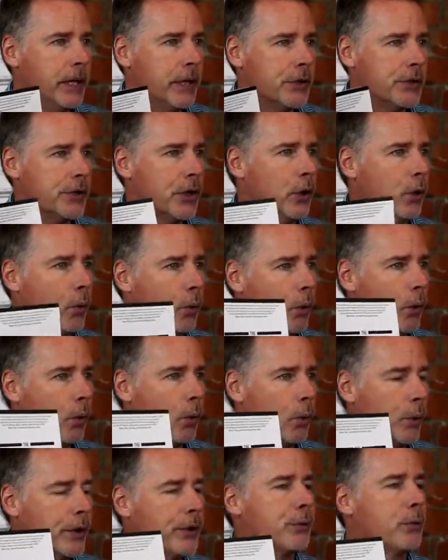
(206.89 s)
So
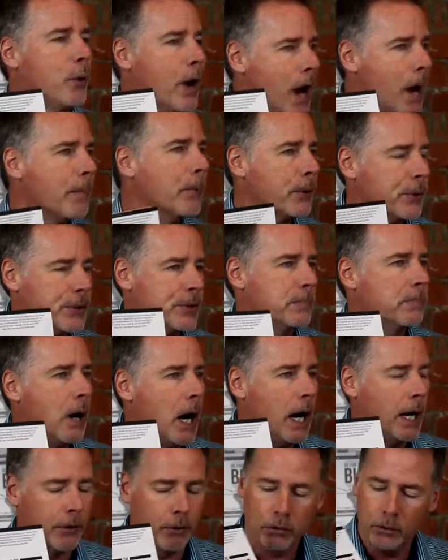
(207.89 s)
with Robert's
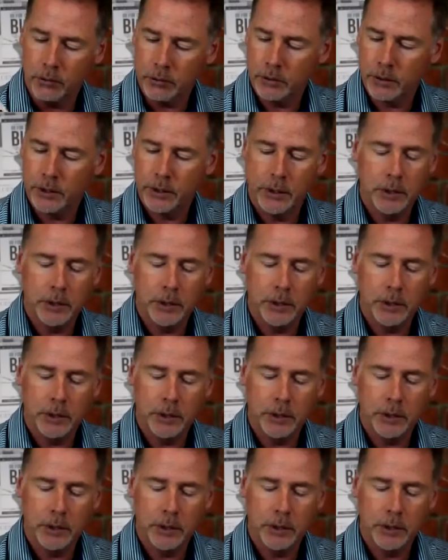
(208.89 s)
model,